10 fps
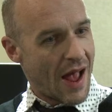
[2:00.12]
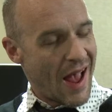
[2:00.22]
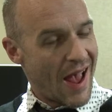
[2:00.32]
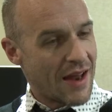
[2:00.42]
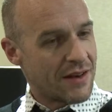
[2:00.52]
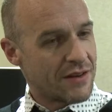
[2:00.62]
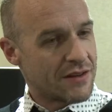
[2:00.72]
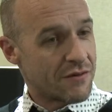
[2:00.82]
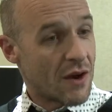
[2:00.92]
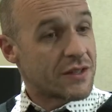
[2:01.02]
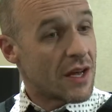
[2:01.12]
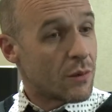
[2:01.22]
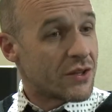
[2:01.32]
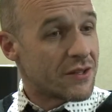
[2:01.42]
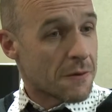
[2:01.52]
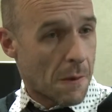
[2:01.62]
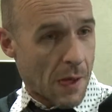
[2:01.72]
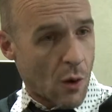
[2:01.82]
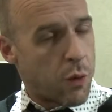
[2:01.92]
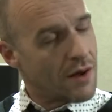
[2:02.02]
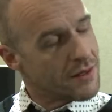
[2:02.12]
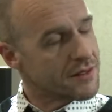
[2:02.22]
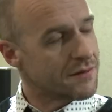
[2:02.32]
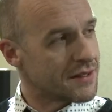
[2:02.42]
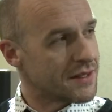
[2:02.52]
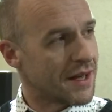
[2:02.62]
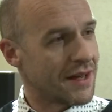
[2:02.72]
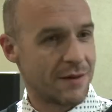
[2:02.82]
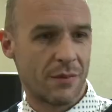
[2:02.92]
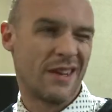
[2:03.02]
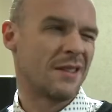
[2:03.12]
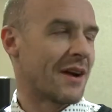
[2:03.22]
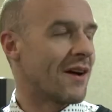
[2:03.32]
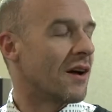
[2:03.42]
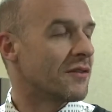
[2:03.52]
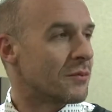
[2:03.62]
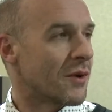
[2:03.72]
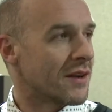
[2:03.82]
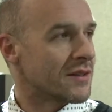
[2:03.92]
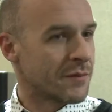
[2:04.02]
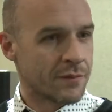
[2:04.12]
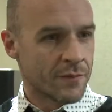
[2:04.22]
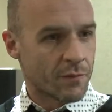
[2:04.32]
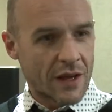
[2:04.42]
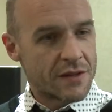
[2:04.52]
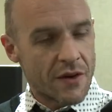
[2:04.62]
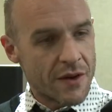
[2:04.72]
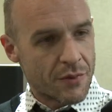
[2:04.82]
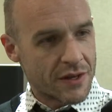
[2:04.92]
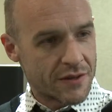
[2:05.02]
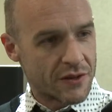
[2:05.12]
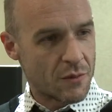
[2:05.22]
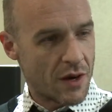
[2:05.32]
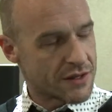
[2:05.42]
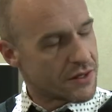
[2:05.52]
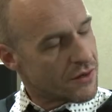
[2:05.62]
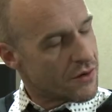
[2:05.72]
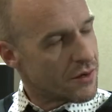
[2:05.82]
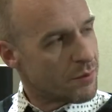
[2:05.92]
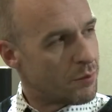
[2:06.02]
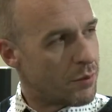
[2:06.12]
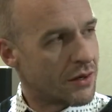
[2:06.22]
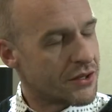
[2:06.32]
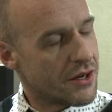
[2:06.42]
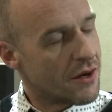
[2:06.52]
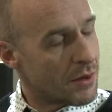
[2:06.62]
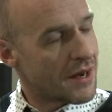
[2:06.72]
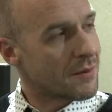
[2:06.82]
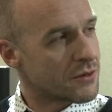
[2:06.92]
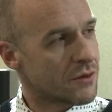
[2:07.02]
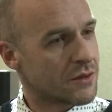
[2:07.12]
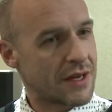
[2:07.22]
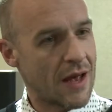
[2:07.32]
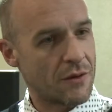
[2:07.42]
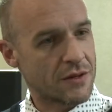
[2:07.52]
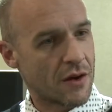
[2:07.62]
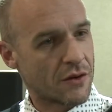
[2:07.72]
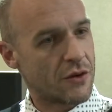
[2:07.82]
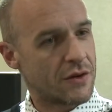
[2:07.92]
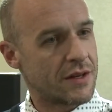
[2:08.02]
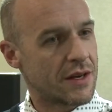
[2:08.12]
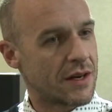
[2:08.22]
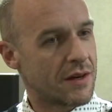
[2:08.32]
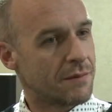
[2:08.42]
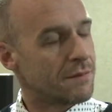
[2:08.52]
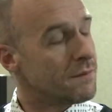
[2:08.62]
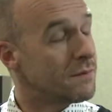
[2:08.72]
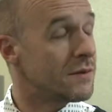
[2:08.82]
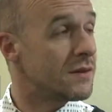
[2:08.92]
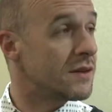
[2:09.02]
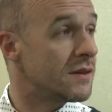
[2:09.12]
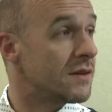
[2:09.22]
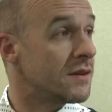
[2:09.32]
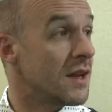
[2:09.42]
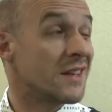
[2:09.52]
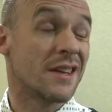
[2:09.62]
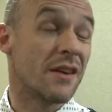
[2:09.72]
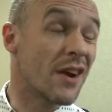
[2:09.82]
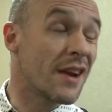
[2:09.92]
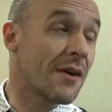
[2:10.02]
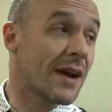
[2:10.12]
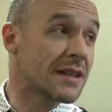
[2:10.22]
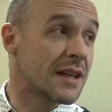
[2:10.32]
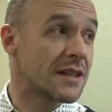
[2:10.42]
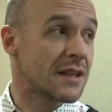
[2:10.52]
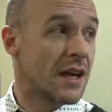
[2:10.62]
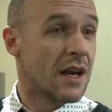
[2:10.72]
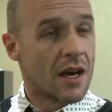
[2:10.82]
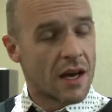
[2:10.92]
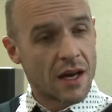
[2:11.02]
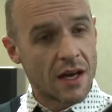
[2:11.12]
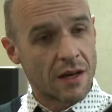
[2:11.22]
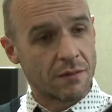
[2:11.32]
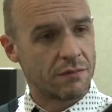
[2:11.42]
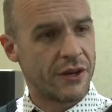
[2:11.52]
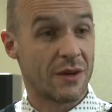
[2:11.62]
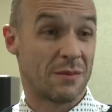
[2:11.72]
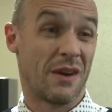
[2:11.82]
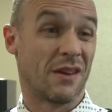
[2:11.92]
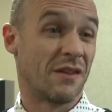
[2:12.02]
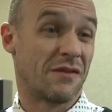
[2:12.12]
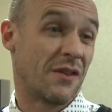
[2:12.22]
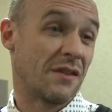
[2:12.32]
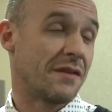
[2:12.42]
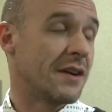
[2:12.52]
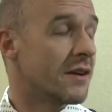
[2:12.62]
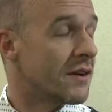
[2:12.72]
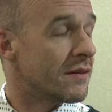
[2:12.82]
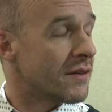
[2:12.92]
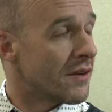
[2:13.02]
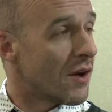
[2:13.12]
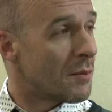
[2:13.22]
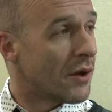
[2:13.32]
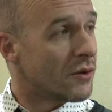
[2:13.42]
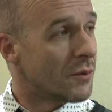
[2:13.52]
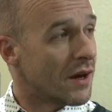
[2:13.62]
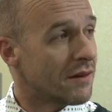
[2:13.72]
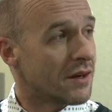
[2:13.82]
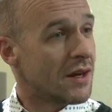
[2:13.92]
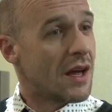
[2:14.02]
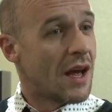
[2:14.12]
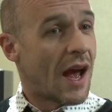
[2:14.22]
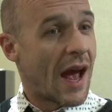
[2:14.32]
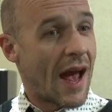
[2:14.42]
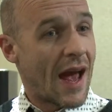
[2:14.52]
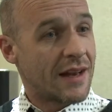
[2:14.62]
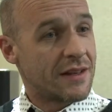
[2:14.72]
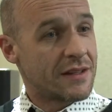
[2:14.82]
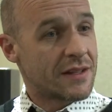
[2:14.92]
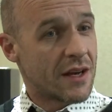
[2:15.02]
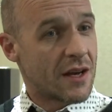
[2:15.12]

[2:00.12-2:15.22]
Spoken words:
And the Rotel, which isn't quite as sophisticated but is about half the price, is very impressive as well. It's a good punchy up and atom sort of sound. It's got good internet radio access, USB on the front for your iPod or whatever, and